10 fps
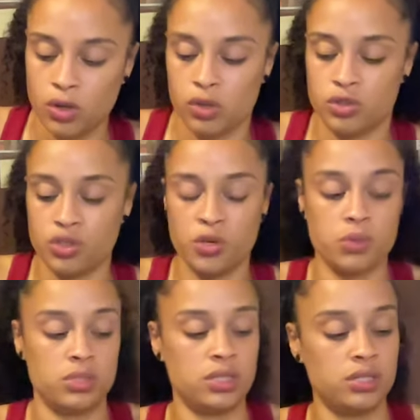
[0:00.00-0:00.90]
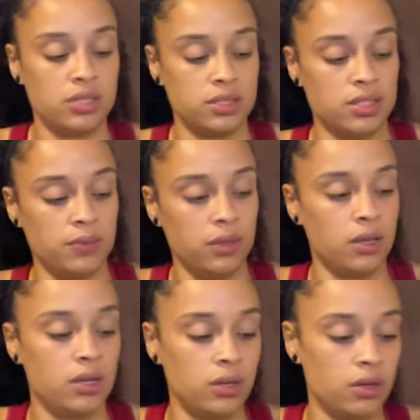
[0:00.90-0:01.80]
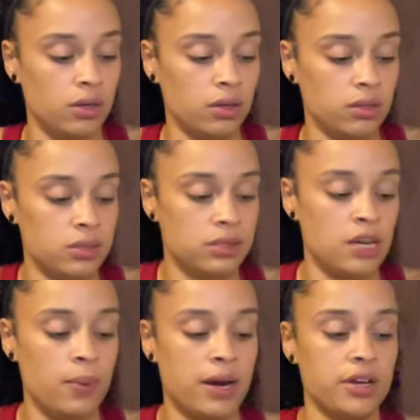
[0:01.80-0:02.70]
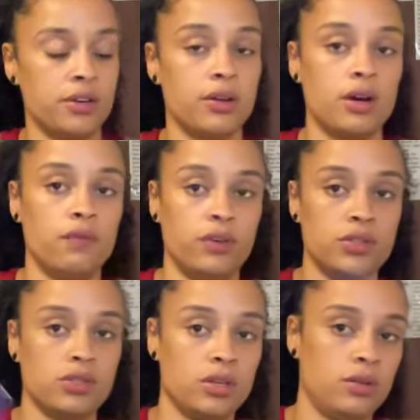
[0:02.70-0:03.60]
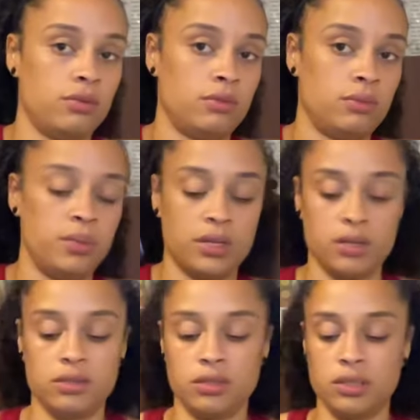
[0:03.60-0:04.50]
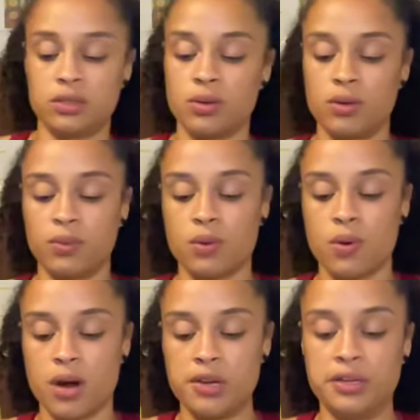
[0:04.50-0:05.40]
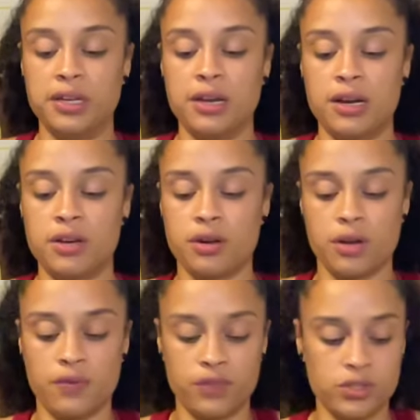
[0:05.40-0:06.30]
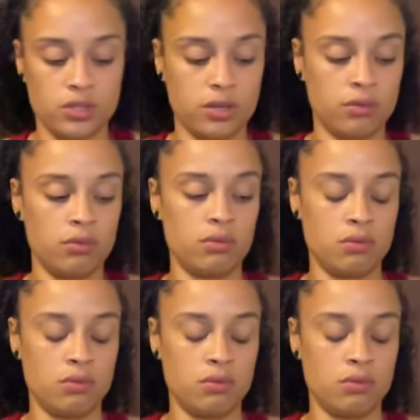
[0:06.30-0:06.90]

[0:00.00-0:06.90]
So you're resisting something here. Step out of your comfort zone because it's going to require you to get out of your comfort zone.